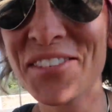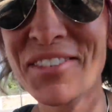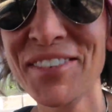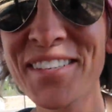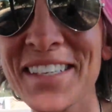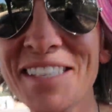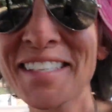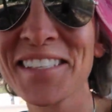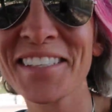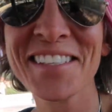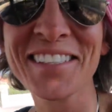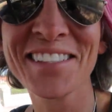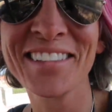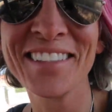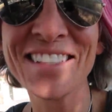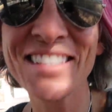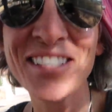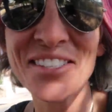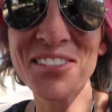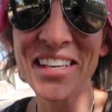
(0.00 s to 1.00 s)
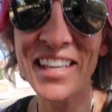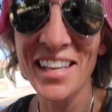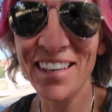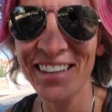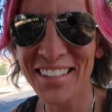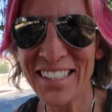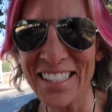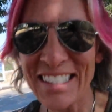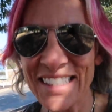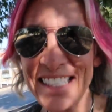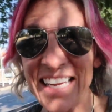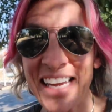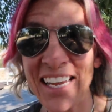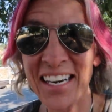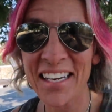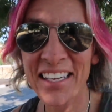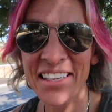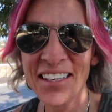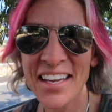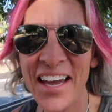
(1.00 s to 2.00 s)
in traditional school in two years, and
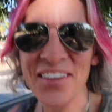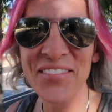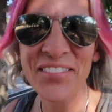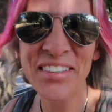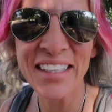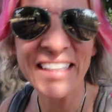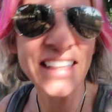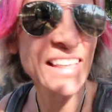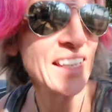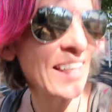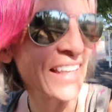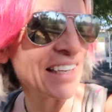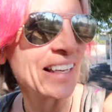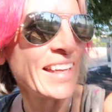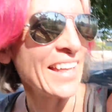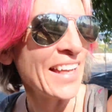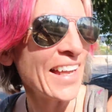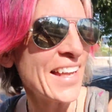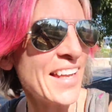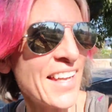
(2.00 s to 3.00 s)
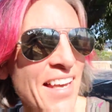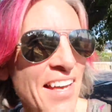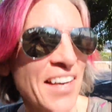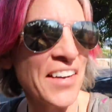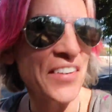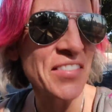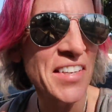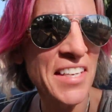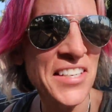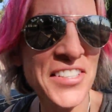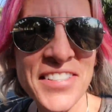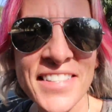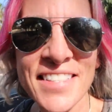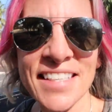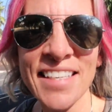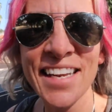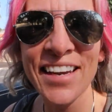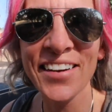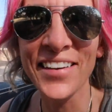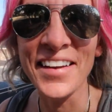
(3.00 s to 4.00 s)
I, I'm really um,
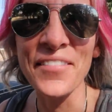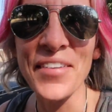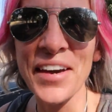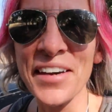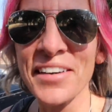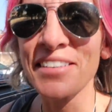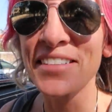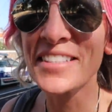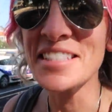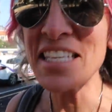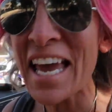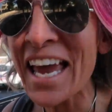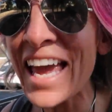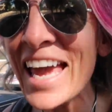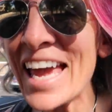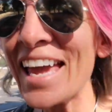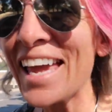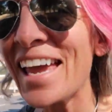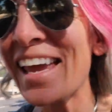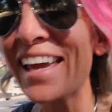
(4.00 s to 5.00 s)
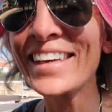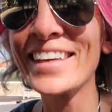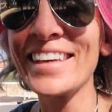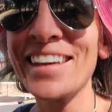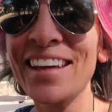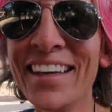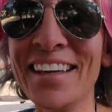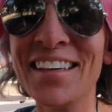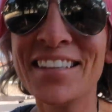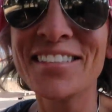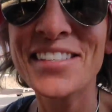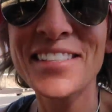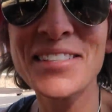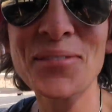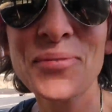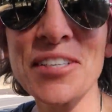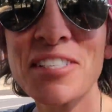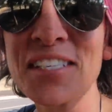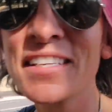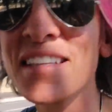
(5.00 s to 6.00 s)
interested in hearing about her day and
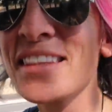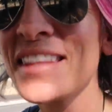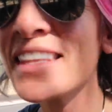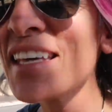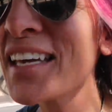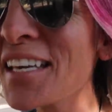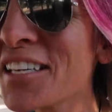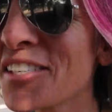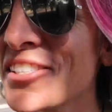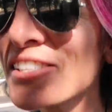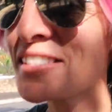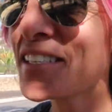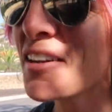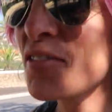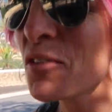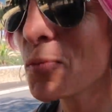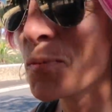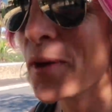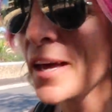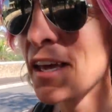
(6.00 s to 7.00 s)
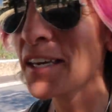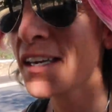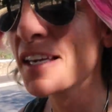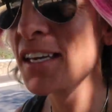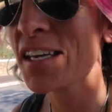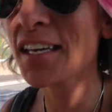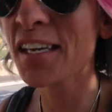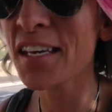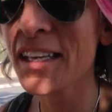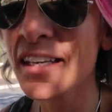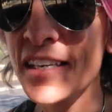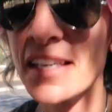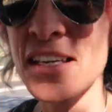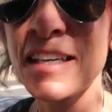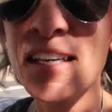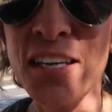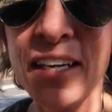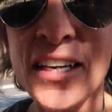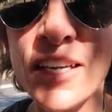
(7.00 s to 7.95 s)
just what she thinks. She's never been in